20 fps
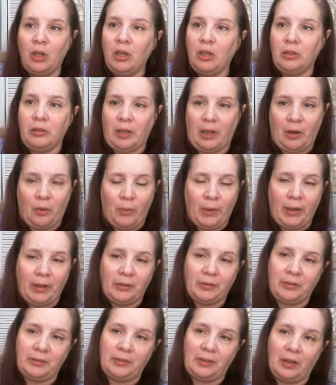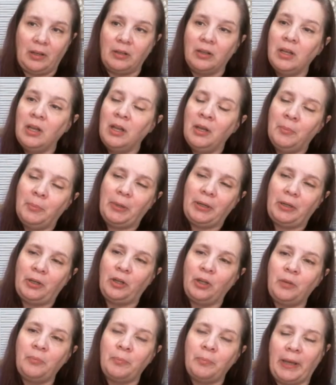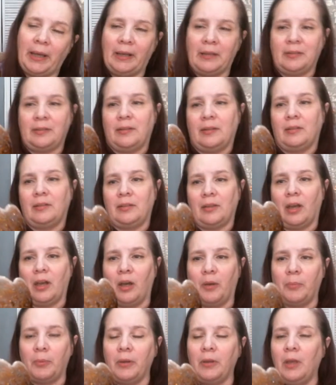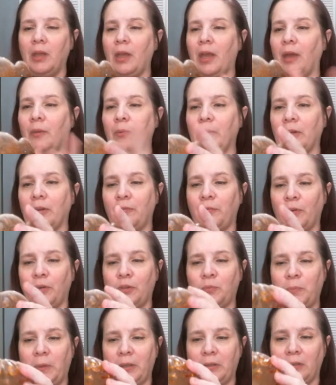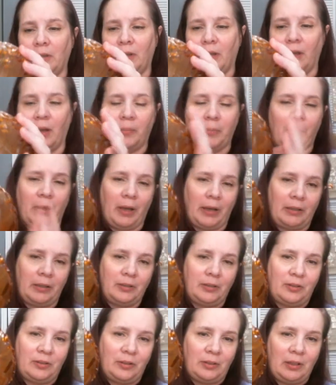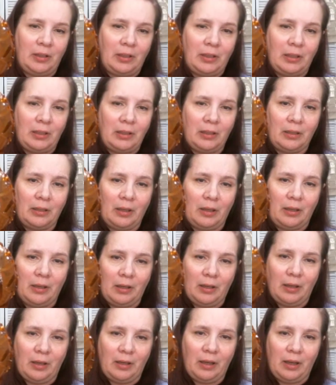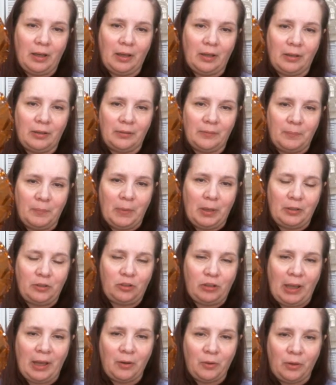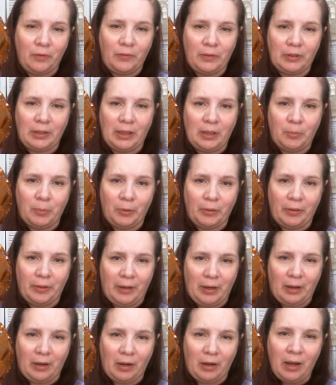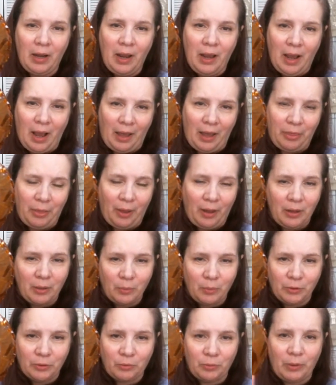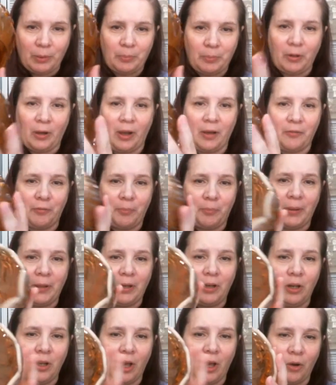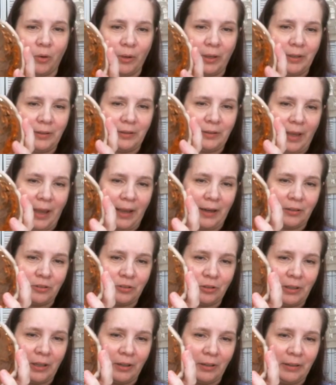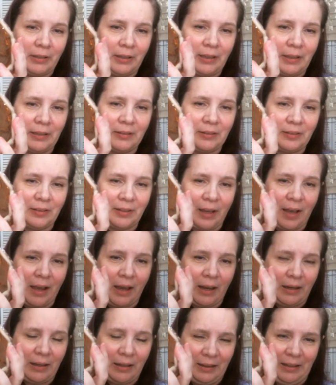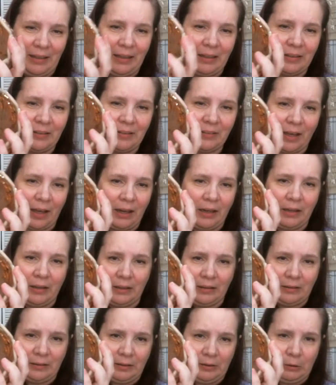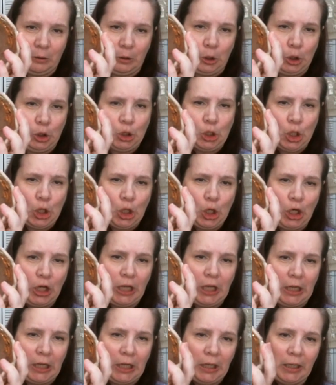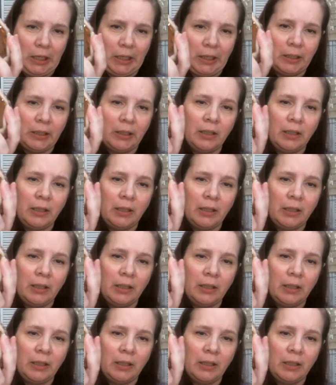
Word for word: take a while to sell, but it couldn't pass this up. And when I first picked it up, I could see um, shadow of a label there. I thought it was ripped off, but no, it's actually on the inside. And the inside of this is dirty